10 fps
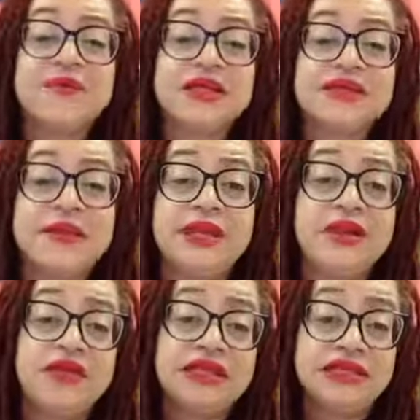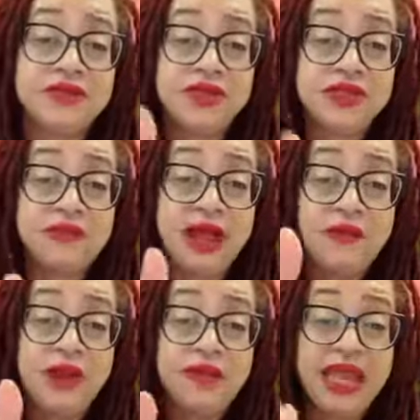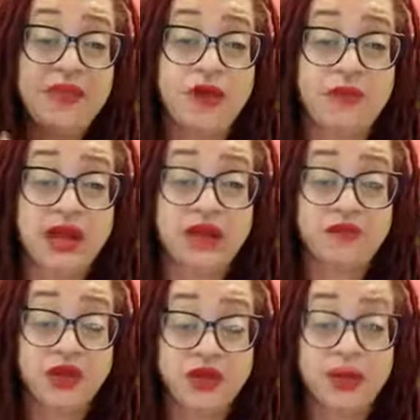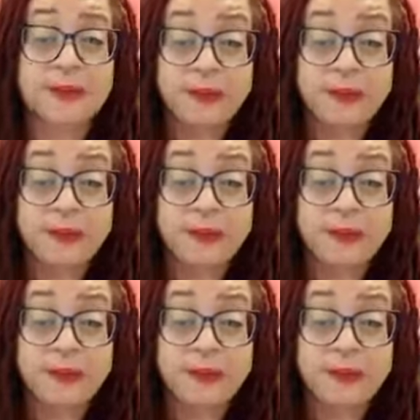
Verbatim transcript: please let me know because I'm using my webcam on my computer.